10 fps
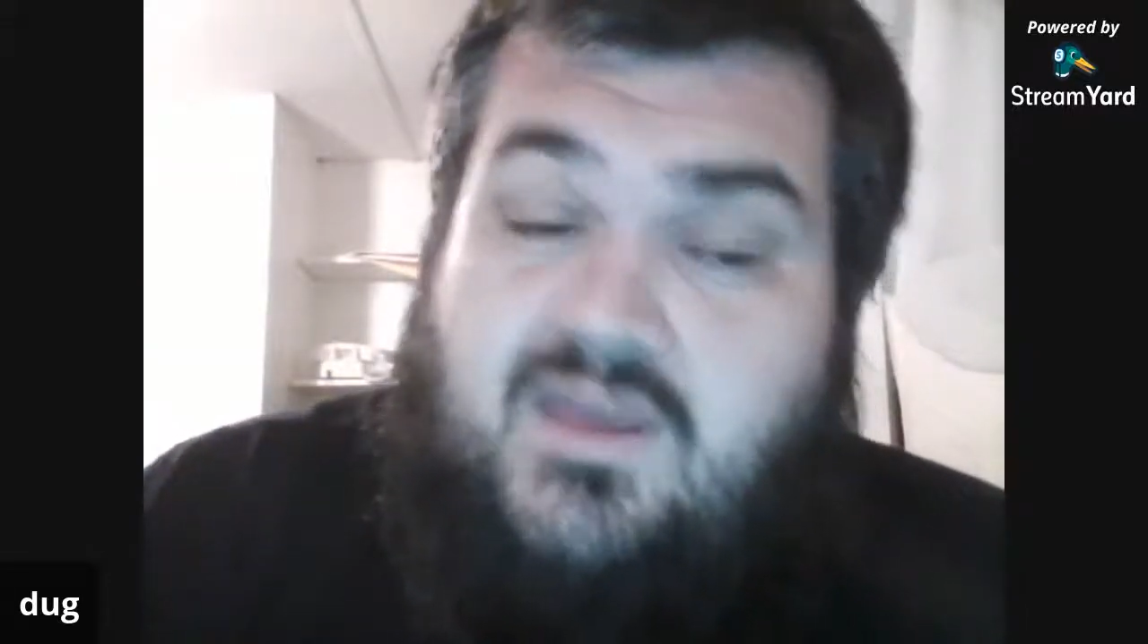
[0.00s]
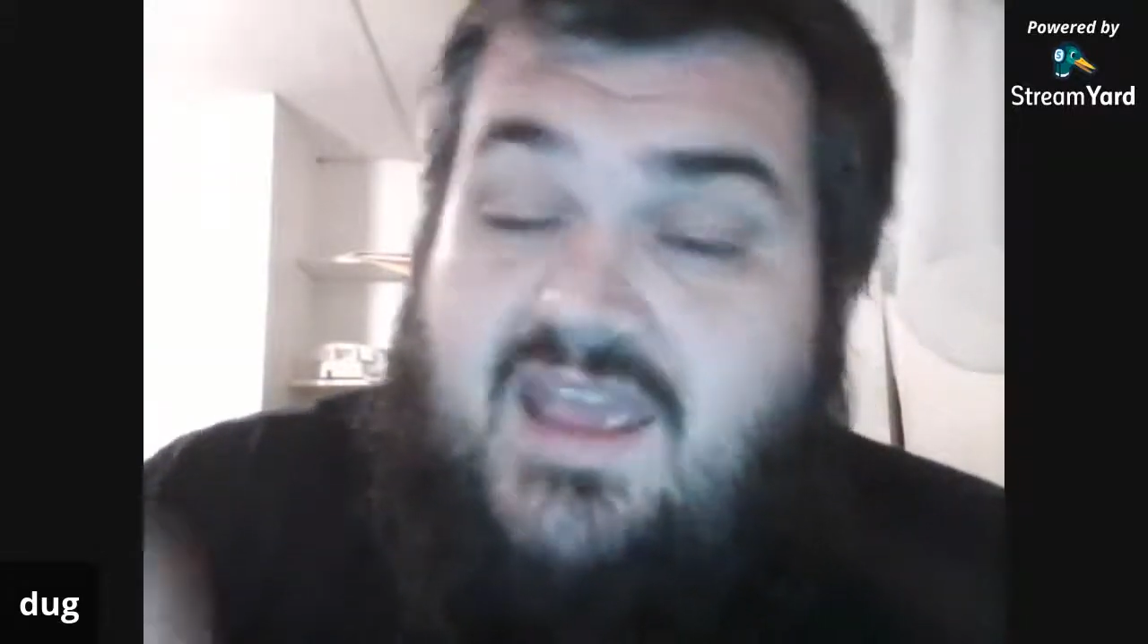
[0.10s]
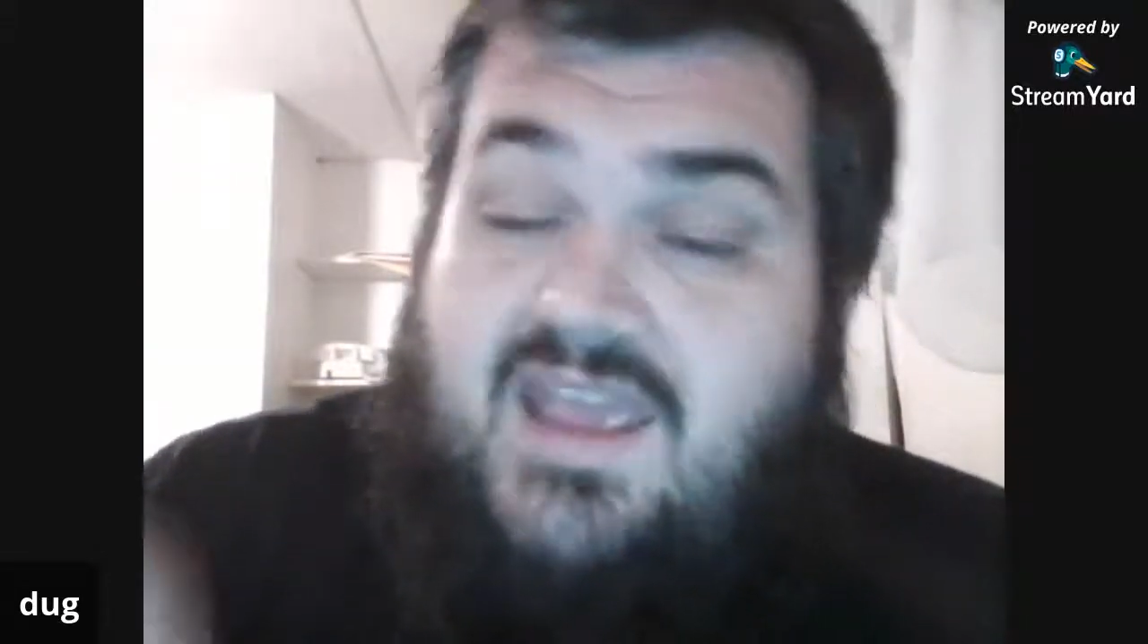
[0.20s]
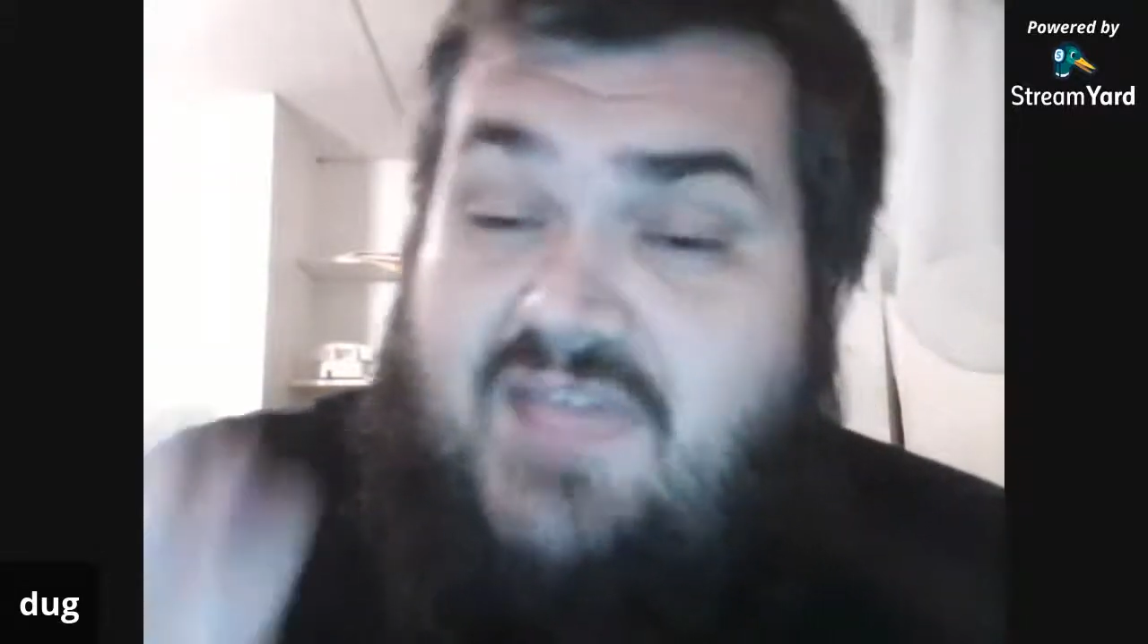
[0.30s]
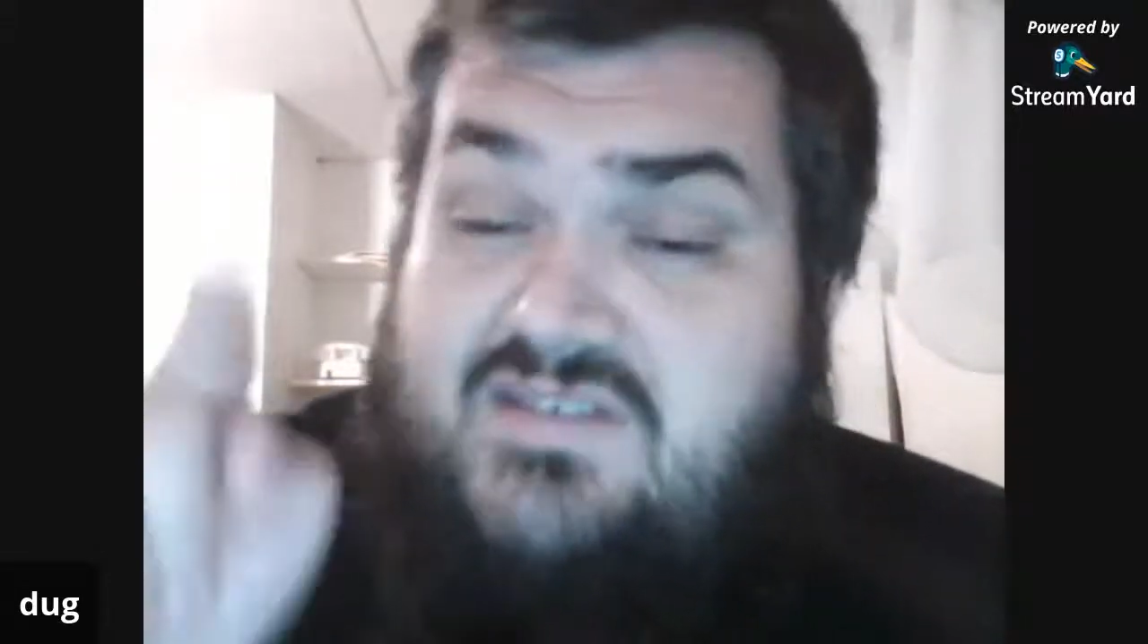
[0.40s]

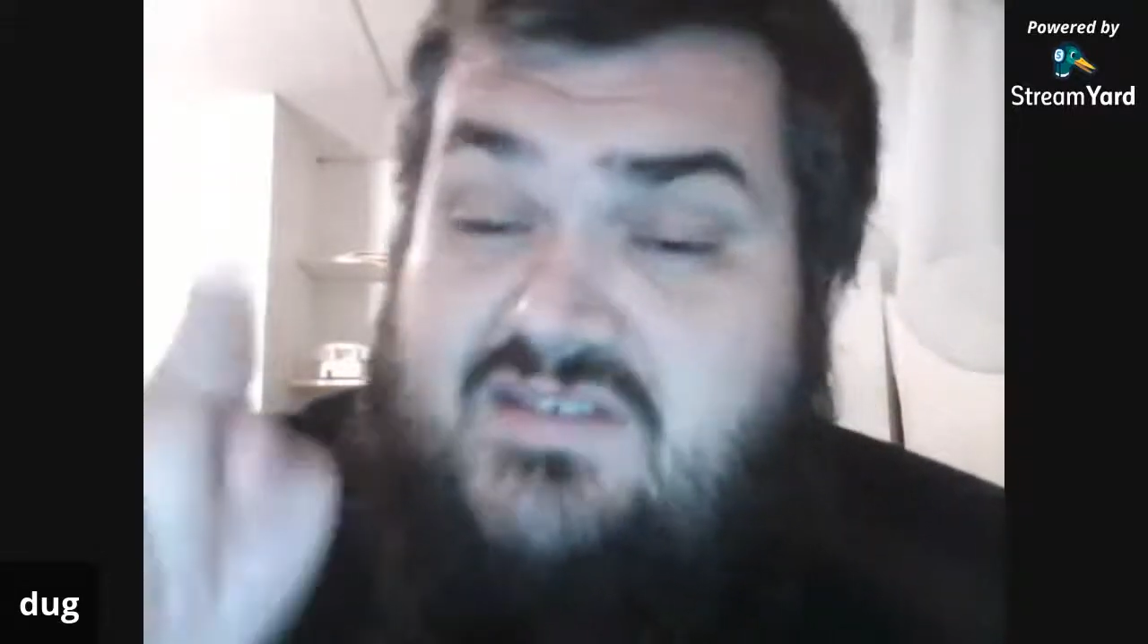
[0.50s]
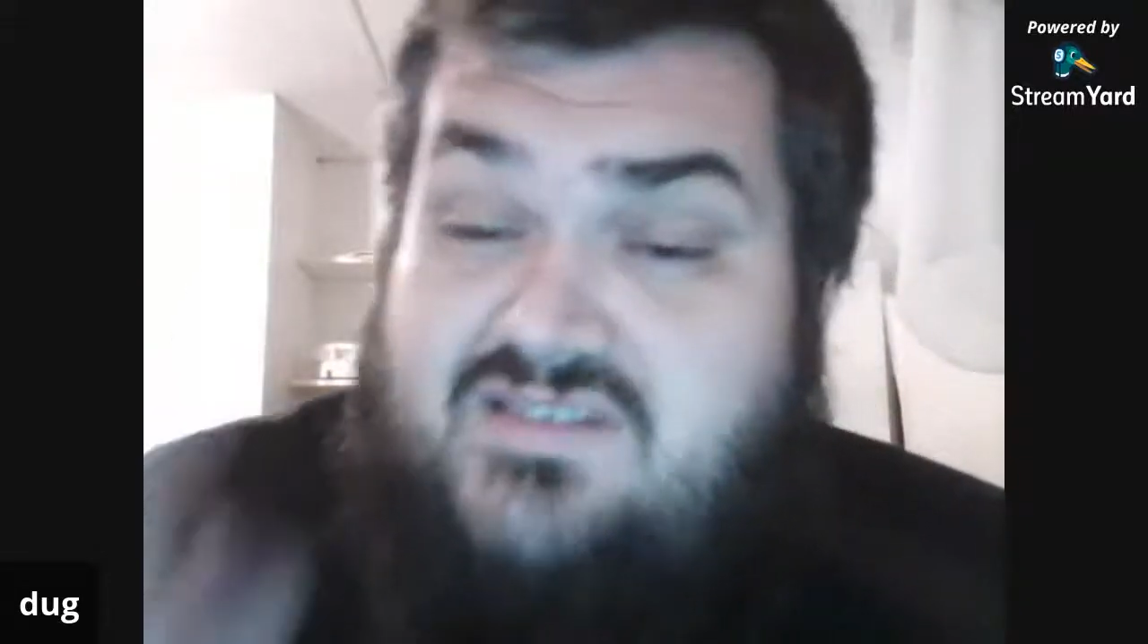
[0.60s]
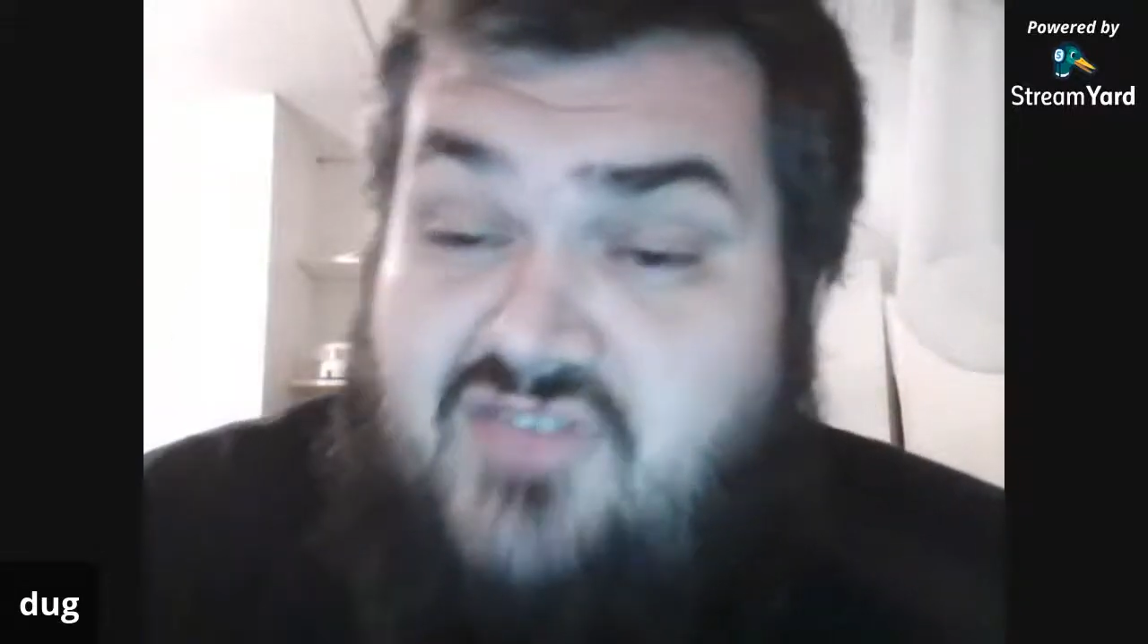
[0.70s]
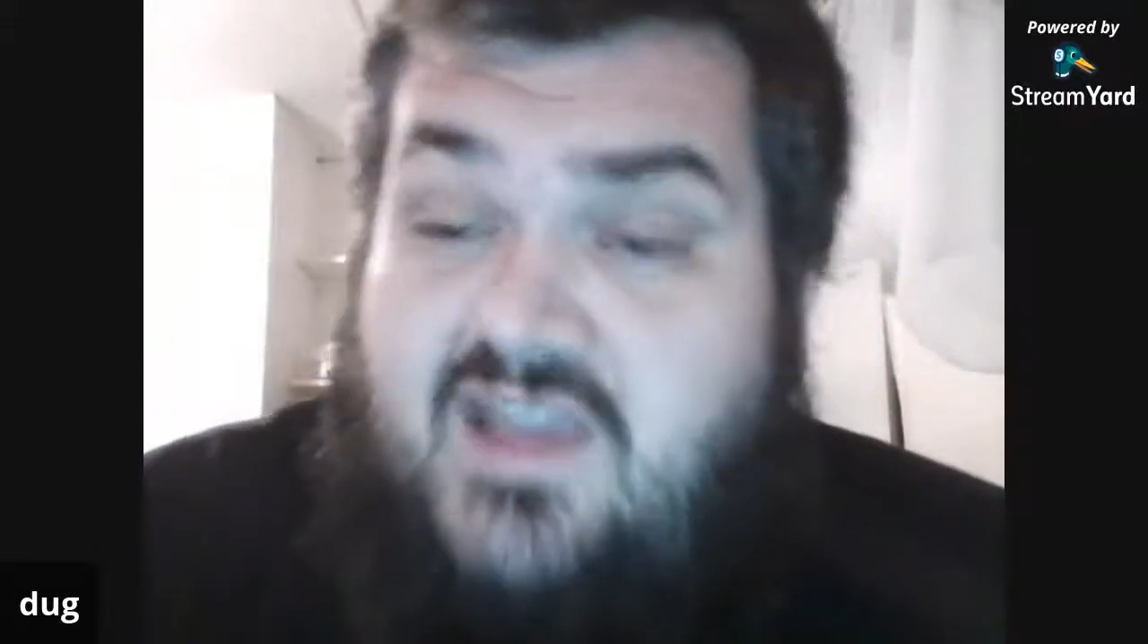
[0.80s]
And this is the thing